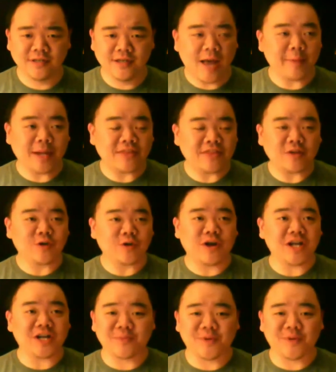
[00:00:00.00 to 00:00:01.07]
I mean, they're
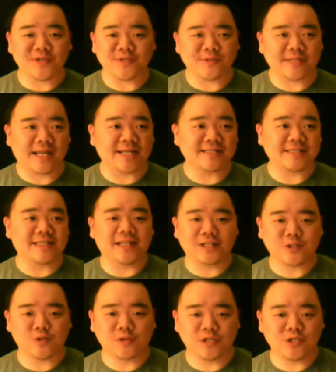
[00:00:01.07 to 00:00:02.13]
great commercials that I see, like
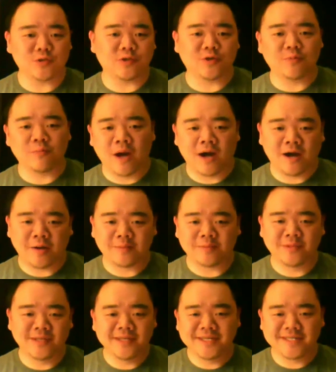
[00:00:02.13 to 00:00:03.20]
Julie Chu and her mom